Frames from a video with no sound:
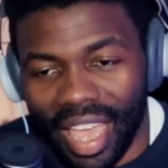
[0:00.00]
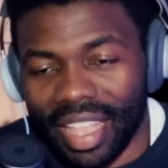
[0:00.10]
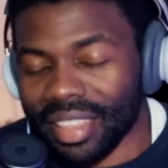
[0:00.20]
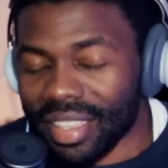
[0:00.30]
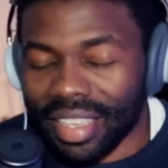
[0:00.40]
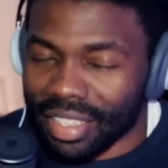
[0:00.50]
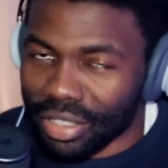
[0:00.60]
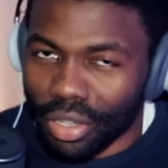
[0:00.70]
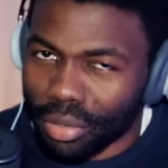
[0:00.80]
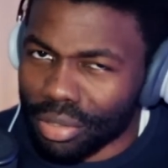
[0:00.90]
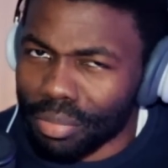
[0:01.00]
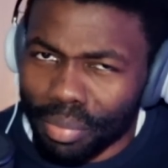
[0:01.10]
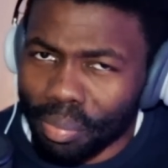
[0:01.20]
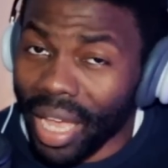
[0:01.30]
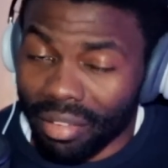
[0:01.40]
And it's not a
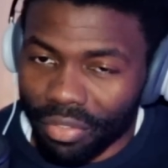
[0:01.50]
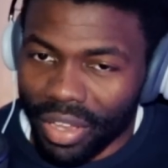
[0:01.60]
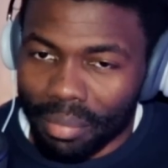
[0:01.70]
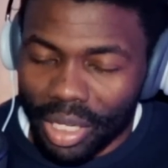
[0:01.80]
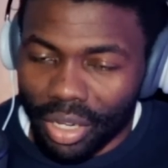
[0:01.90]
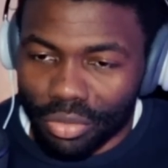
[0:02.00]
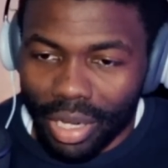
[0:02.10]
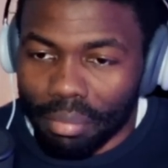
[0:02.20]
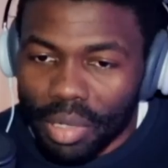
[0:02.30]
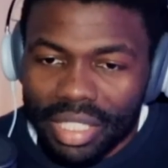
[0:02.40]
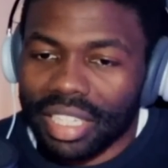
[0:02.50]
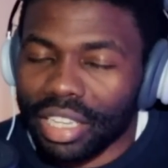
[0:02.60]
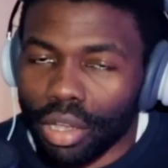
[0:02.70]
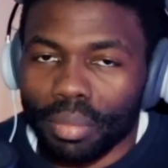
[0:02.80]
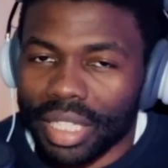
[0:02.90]
bad thing, because you can
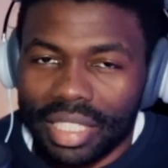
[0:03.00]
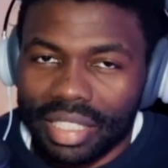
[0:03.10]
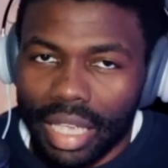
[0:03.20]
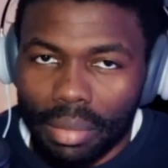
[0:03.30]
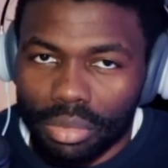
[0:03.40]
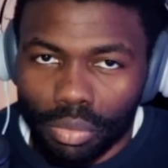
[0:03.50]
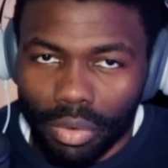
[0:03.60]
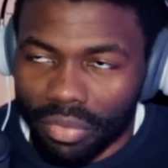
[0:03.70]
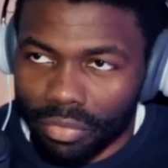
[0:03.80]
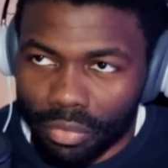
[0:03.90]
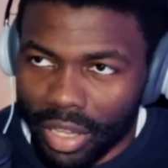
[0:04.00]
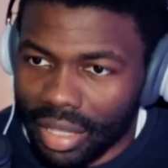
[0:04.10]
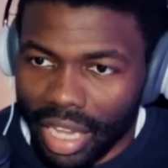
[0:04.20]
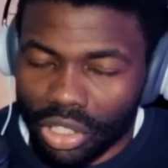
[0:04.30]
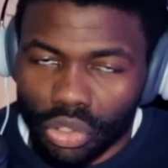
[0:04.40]
basically complete these games
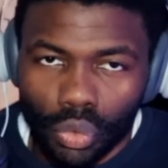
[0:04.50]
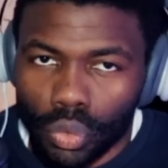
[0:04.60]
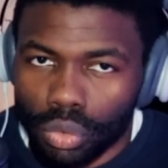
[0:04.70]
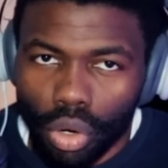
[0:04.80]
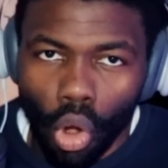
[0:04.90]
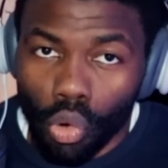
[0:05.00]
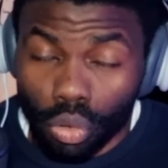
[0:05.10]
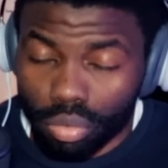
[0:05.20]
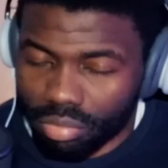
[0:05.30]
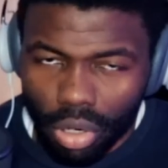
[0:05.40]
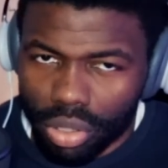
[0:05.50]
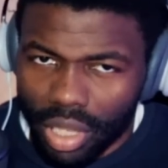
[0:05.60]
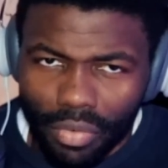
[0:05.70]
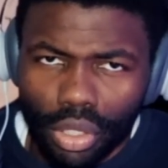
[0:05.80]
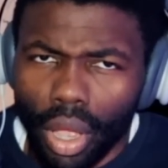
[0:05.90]
within like two or
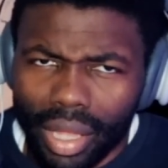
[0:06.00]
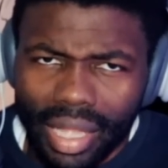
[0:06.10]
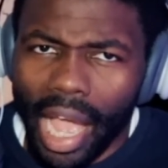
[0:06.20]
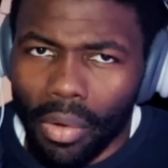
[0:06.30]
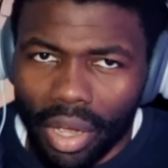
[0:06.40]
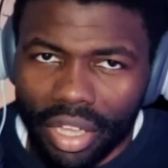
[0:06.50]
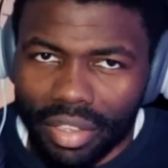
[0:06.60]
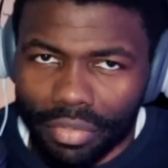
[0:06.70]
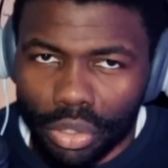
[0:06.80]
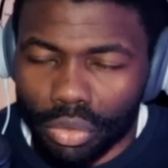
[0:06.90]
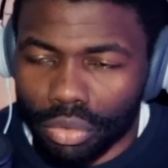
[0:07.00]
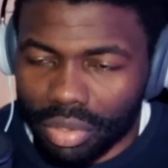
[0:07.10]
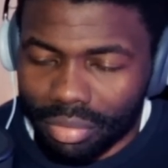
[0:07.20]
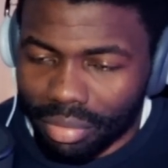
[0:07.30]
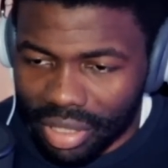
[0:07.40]
even an hour if you
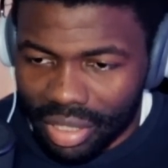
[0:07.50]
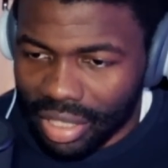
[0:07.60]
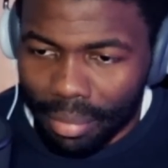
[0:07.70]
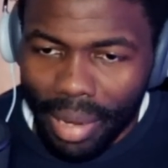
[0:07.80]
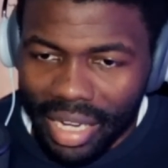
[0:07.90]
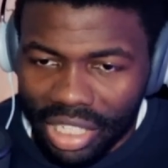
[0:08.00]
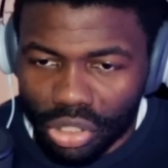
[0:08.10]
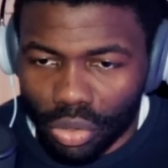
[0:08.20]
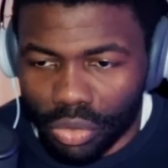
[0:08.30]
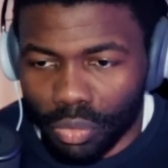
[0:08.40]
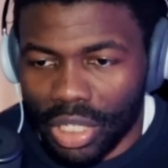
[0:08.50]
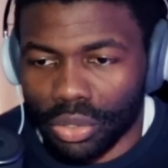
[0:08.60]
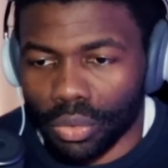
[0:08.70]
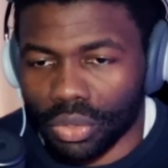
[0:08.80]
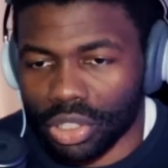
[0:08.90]
can manage your
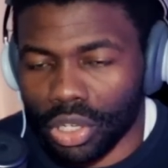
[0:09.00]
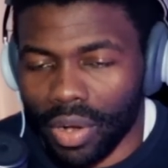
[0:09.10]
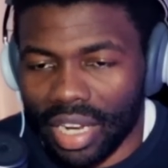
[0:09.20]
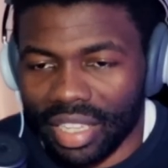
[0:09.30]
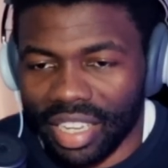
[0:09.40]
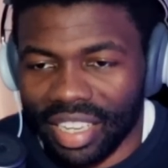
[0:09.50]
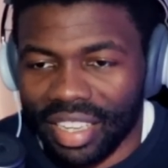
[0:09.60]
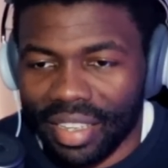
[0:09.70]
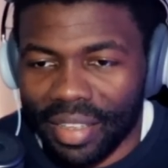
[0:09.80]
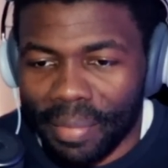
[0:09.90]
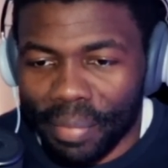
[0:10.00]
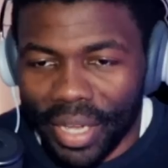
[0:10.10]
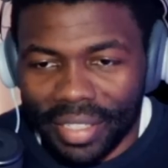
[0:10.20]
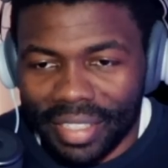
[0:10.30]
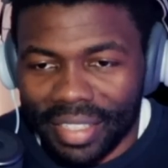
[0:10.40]
resources correctly.
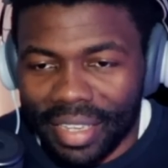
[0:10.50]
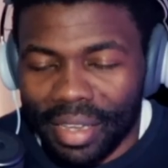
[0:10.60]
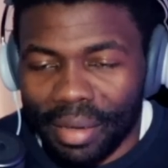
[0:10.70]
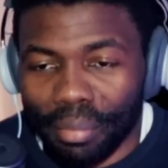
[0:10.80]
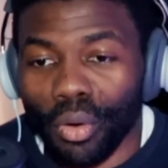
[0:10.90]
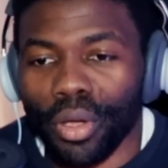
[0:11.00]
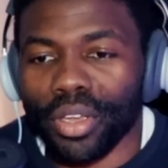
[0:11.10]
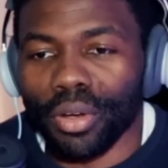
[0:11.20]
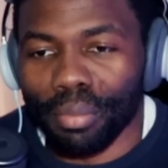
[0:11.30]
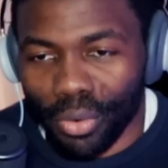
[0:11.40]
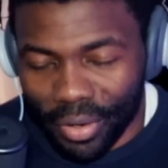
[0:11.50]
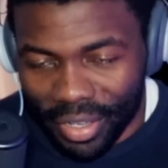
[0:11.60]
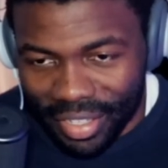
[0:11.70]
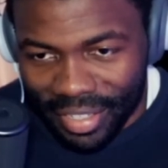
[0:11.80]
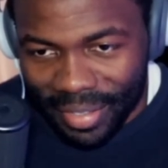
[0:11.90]
But boy oh
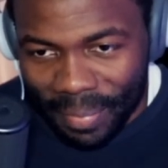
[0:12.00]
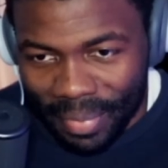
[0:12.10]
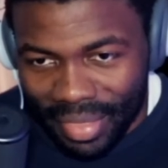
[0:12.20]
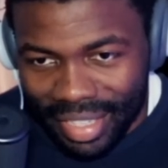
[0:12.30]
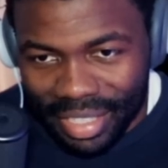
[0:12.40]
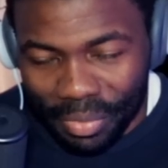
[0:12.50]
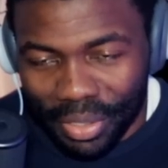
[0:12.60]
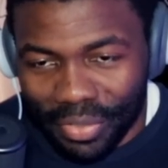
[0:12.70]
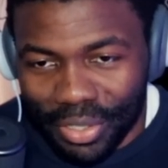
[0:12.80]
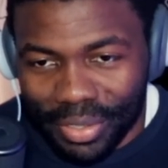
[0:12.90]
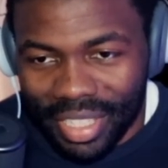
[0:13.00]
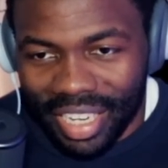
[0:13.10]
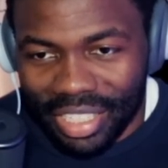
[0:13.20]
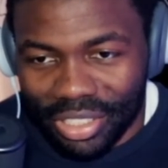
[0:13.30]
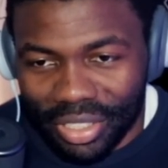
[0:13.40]
boy, it's one of those
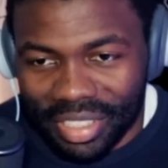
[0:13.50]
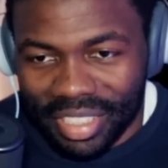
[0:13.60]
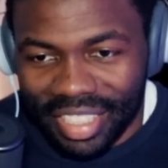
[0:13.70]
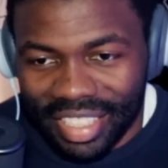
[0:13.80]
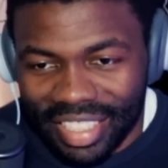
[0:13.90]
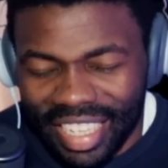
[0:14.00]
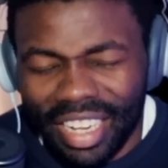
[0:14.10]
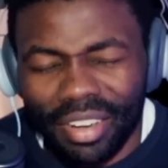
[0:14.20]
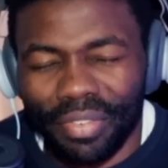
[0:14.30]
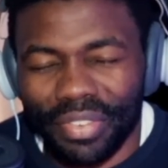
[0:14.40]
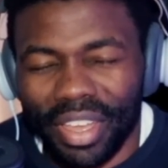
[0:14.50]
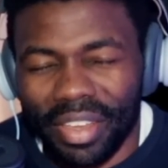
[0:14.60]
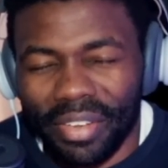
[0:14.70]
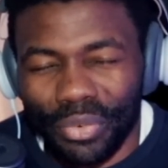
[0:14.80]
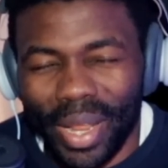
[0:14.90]
that are just kind of
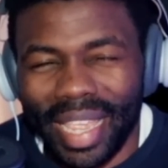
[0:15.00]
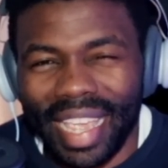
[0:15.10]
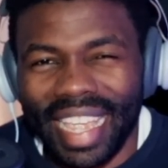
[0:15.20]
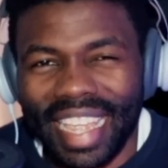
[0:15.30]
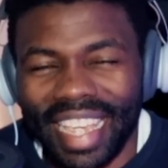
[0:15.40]
uh, freaky.